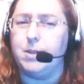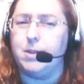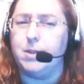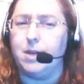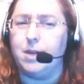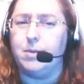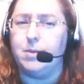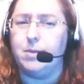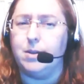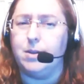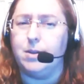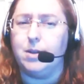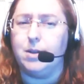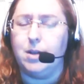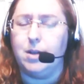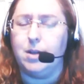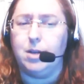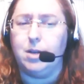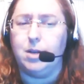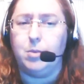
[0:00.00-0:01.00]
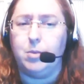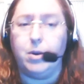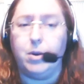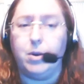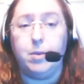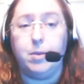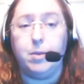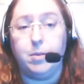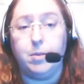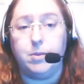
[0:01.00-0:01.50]
that I would
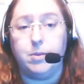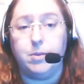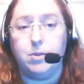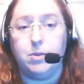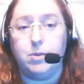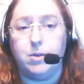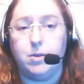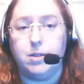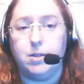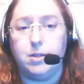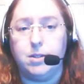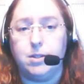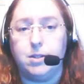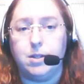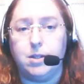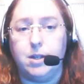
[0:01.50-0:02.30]
point people towards.